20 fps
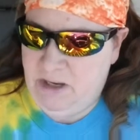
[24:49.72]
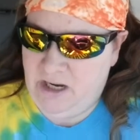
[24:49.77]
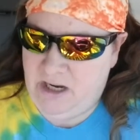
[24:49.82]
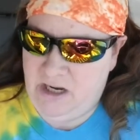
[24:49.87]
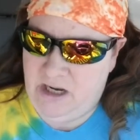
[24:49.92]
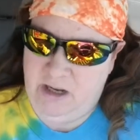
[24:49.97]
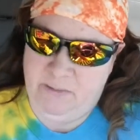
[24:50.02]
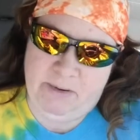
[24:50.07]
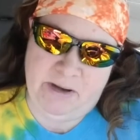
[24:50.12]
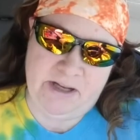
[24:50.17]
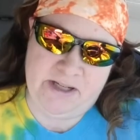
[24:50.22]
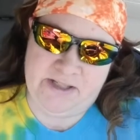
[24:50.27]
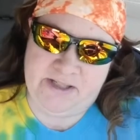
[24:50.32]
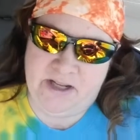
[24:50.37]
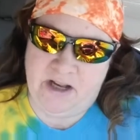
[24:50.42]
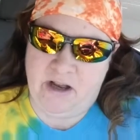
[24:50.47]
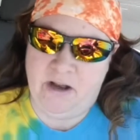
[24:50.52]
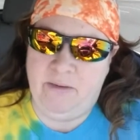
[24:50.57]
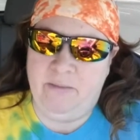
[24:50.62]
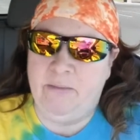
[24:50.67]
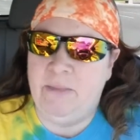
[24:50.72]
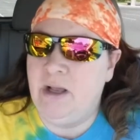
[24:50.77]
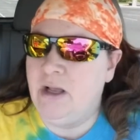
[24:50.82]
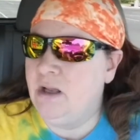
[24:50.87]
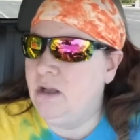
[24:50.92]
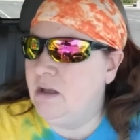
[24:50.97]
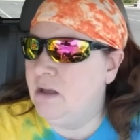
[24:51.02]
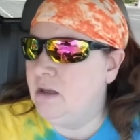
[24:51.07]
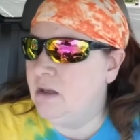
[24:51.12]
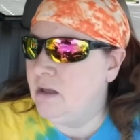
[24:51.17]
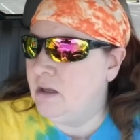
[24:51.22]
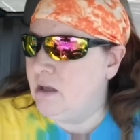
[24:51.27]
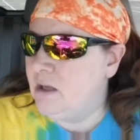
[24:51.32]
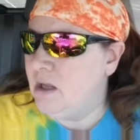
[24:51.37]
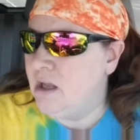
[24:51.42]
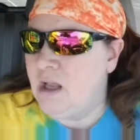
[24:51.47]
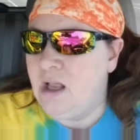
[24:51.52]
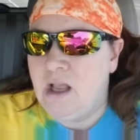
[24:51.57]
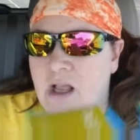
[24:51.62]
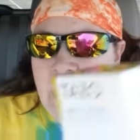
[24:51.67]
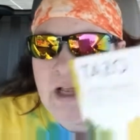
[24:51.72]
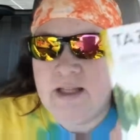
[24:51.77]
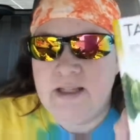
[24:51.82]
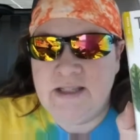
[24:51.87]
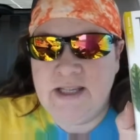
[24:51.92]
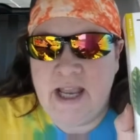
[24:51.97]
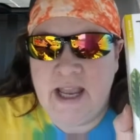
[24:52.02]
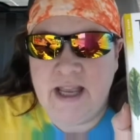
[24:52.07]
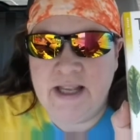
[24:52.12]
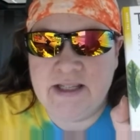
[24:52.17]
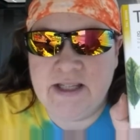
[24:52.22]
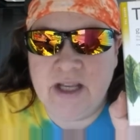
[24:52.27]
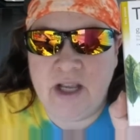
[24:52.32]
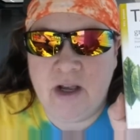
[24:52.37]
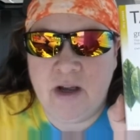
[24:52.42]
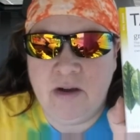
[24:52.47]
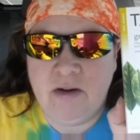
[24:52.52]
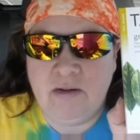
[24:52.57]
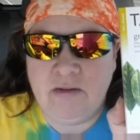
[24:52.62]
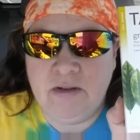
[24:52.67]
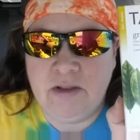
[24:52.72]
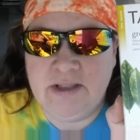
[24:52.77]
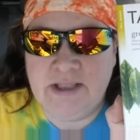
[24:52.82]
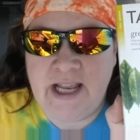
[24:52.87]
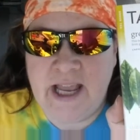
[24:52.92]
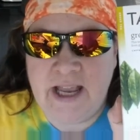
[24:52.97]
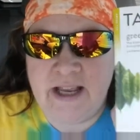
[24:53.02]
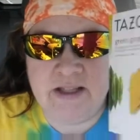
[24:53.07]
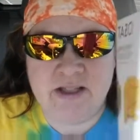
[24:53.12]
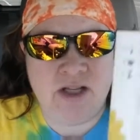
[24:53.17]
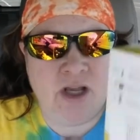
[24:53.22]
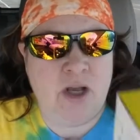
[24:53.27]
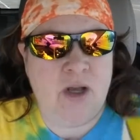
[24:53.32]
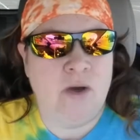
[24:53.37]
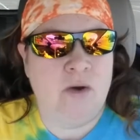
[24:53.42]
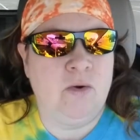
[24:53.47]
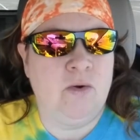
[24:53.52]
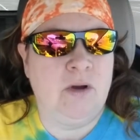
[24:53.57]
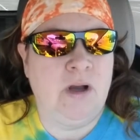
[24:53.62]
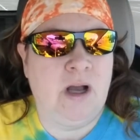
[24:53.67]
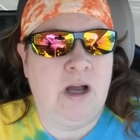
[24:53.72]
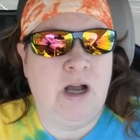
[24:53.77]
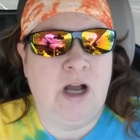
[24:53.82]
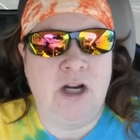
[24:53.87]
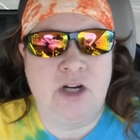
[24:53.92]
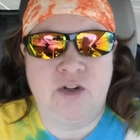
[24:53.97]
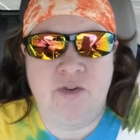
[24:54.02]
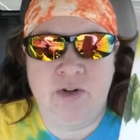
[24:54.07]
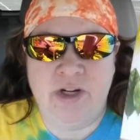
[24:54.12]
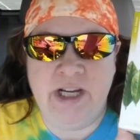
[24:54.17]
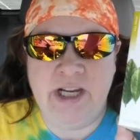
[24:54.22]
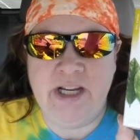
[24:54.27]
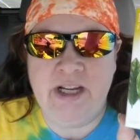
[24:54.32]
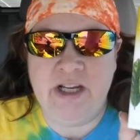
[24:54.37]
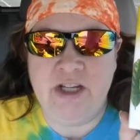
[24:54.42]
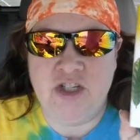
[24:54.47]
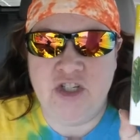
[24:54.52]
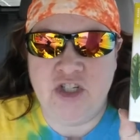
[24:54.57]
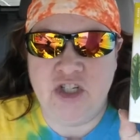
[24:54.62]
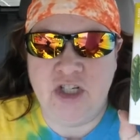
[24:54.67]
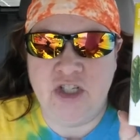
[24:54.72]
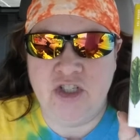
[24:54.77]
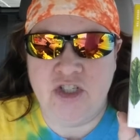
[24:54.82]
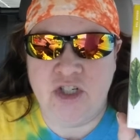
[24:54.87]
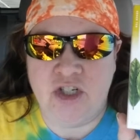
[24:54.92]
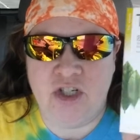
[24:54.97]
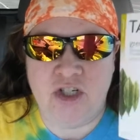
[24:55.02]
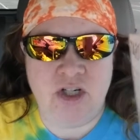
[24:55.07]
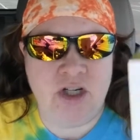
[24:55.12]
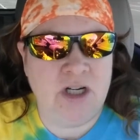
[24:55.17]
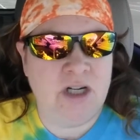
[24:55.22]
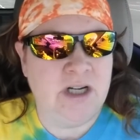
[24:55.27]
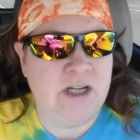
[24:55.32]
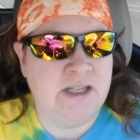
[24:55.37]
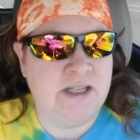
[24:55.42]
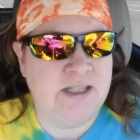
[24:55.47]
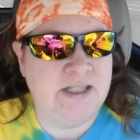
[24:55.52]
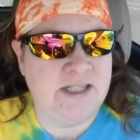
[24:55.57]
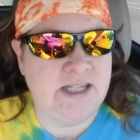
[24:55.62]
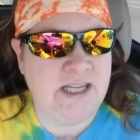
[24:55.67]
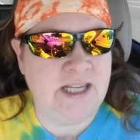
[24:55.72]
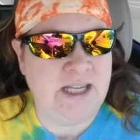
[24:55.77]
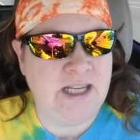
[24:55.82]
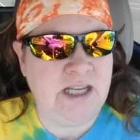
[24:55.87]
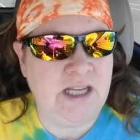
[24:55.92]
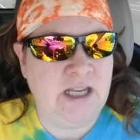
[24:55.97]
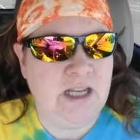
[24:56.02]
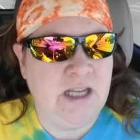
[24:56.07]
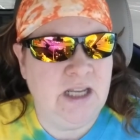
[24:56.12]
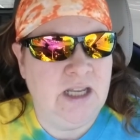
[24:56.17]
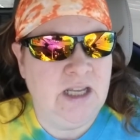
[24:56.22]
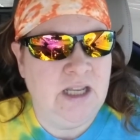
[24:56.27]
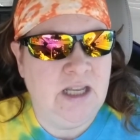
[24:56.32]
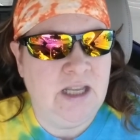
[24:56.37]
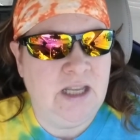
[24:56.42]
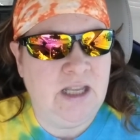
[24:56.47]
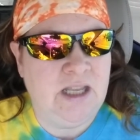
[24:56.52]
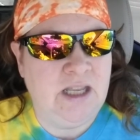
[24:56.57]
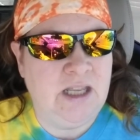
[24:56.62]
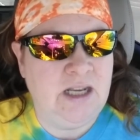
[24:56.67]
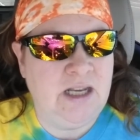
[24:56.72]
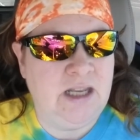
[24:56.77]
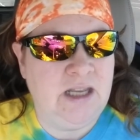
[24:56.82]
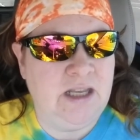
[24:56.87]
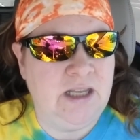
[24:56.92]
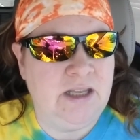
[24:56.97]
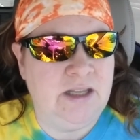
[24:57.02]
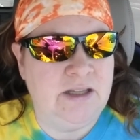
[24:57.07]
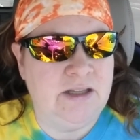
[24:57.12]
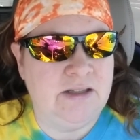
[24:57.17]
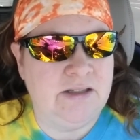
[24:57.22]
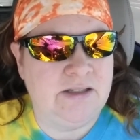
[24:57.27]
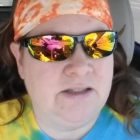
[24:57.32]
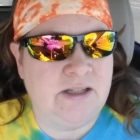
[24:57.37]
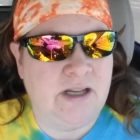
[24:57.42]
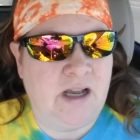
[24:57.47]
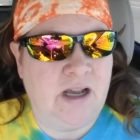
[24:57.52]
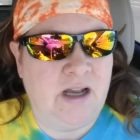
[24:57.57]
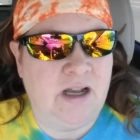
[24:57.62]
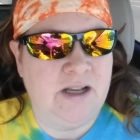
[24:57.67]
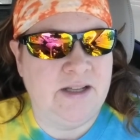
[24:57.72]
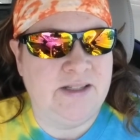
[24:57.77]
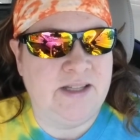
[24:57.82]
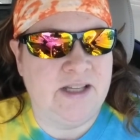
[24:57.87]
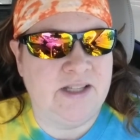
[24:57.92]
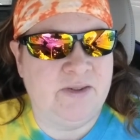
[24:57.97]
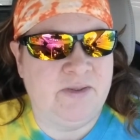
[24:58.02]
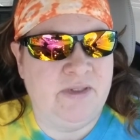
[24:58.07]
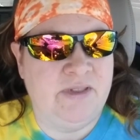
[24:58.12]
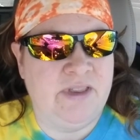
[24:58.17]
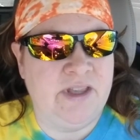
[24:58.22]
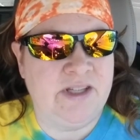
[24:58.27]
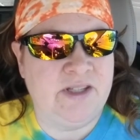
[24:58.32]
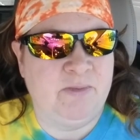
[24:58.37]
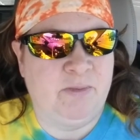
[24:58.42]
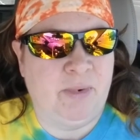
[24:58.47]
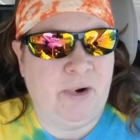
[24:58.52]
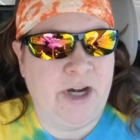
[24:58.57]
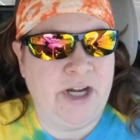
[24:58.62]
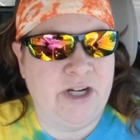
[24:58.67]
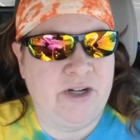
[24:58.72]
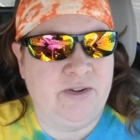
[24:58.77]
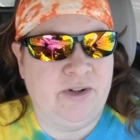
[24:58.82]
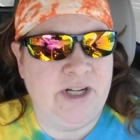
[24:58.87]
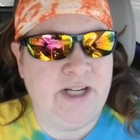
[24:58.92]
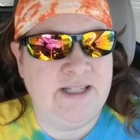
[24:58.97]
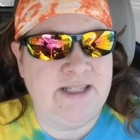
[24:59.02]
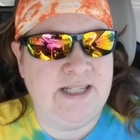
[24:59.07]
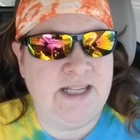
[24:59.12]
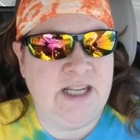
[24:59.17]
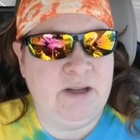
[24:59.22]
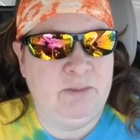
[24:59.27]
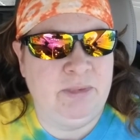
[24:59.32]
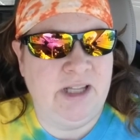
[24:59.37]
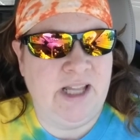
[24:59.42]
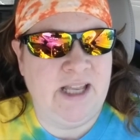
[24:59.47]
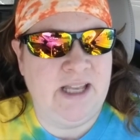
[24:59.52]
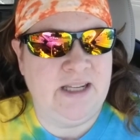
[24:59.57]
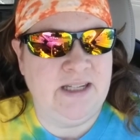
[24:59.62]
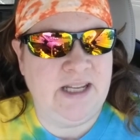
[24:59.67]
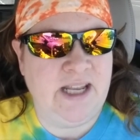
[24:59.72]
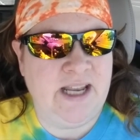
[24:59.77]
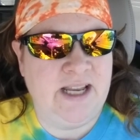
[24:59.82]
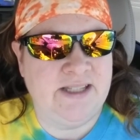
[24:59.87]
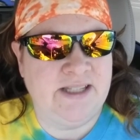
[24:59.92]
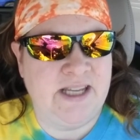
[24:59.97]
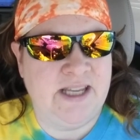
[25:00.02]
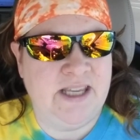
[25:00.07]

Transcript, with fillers: pick up some Tazio Tazo uh, green ginger tea. It is uh, it says this bright green tea blend has